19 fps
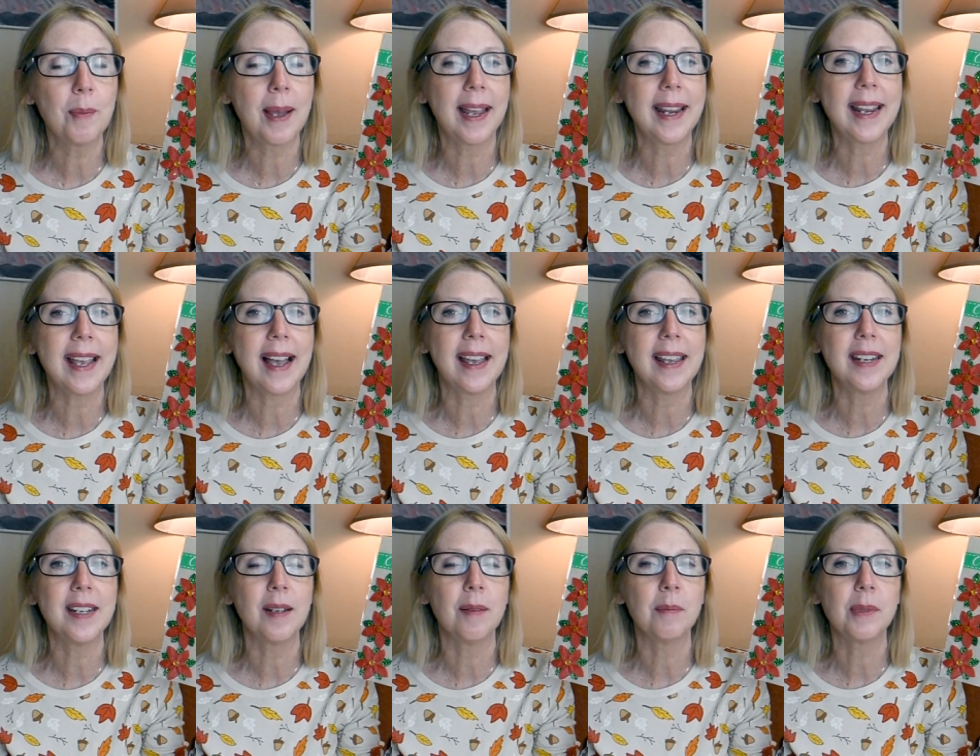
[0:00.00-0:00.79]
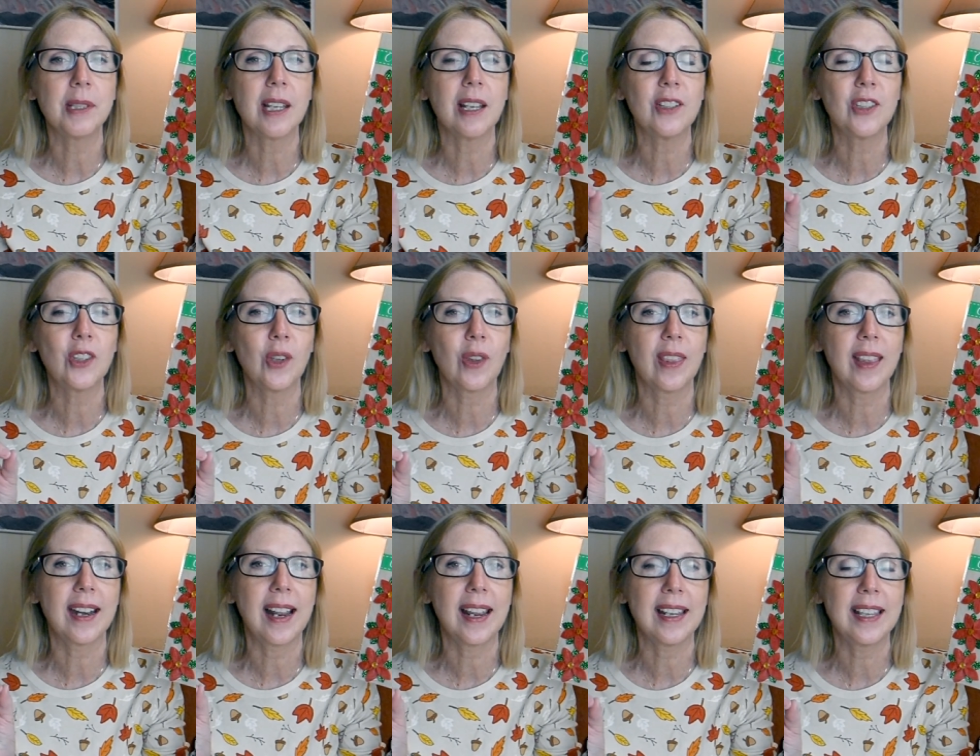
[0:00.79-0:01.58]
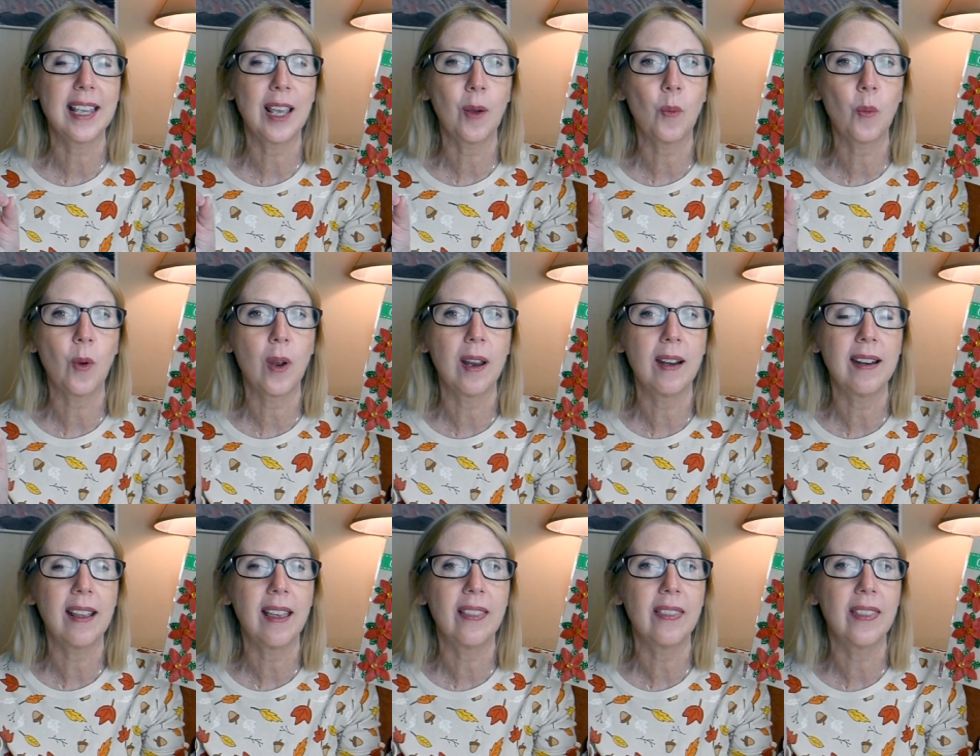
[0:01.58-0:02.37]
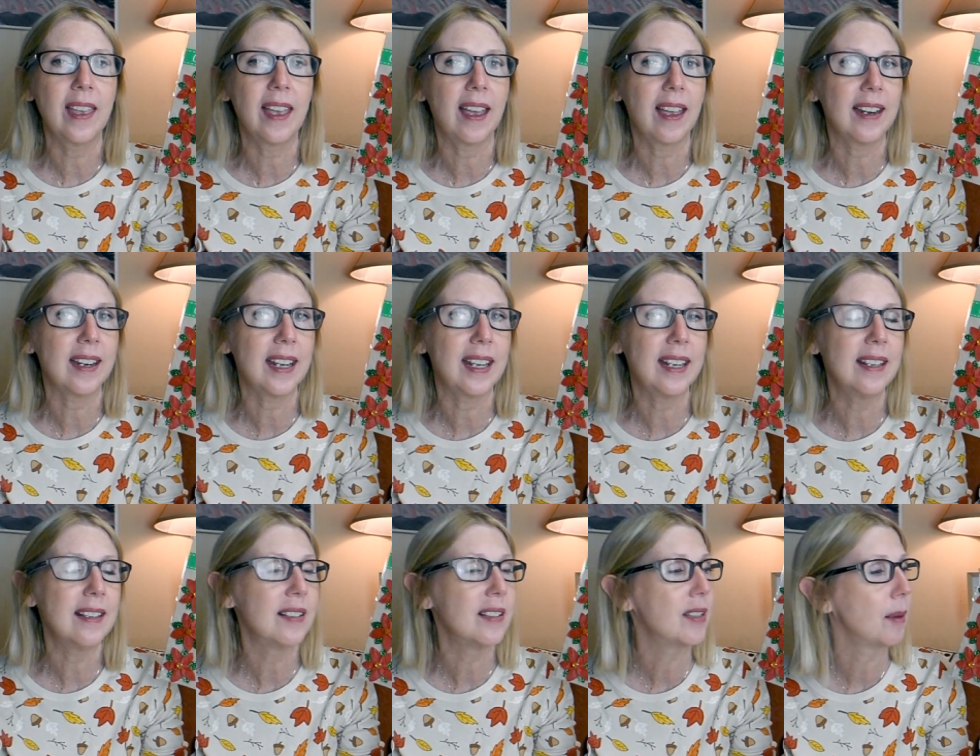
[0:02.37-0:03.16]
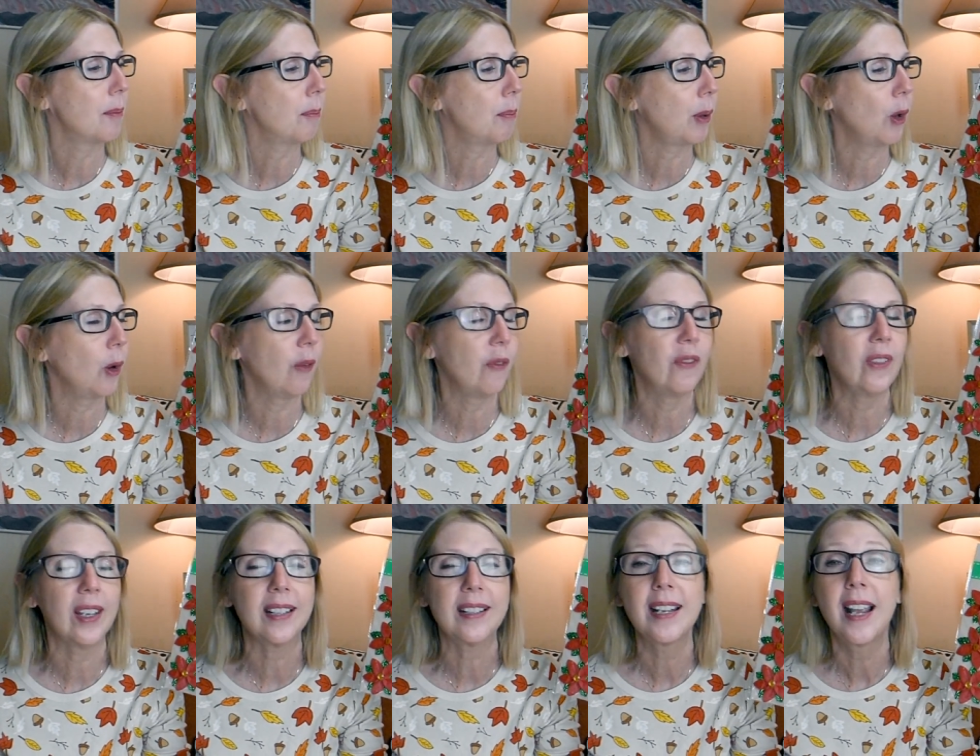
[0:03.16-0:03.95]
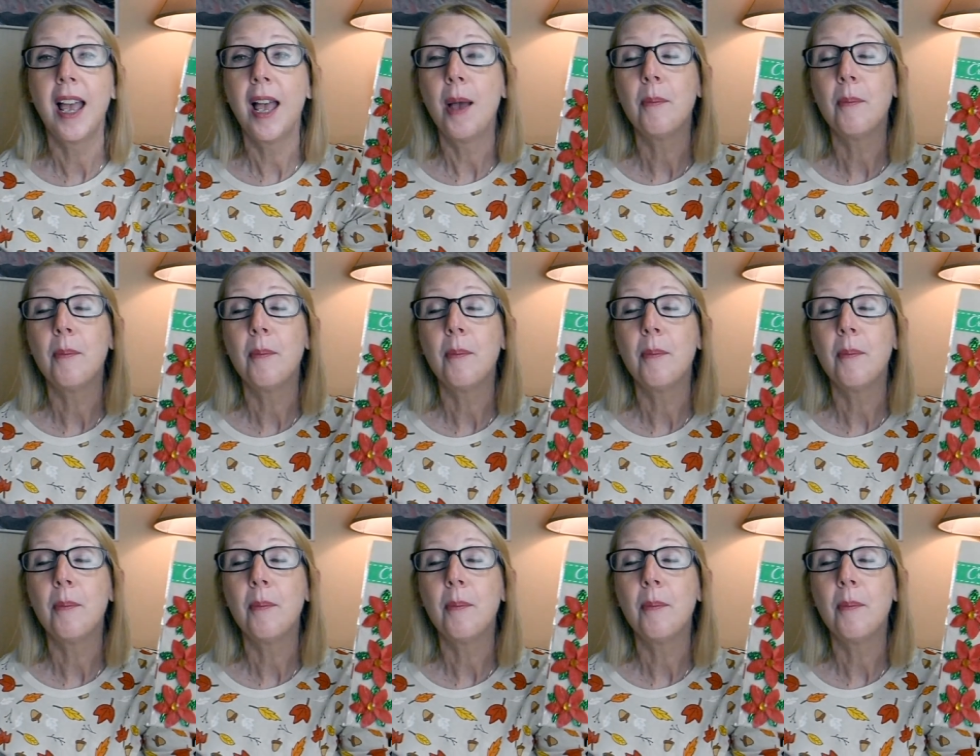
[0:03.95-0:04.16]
my items so that I get one that is perfect.